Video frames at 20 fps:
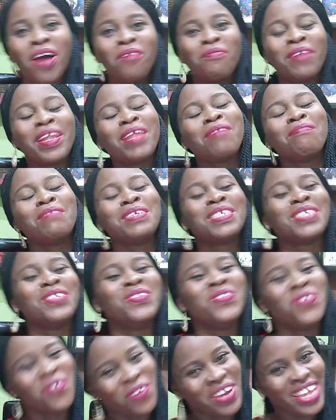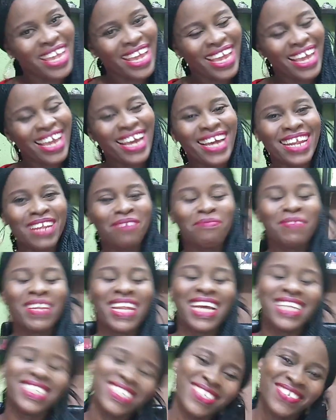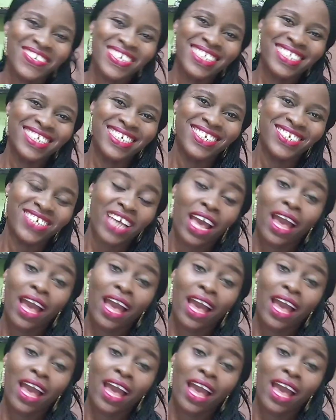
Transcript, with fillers: My name is Noye and I'm a Nigerian teacher.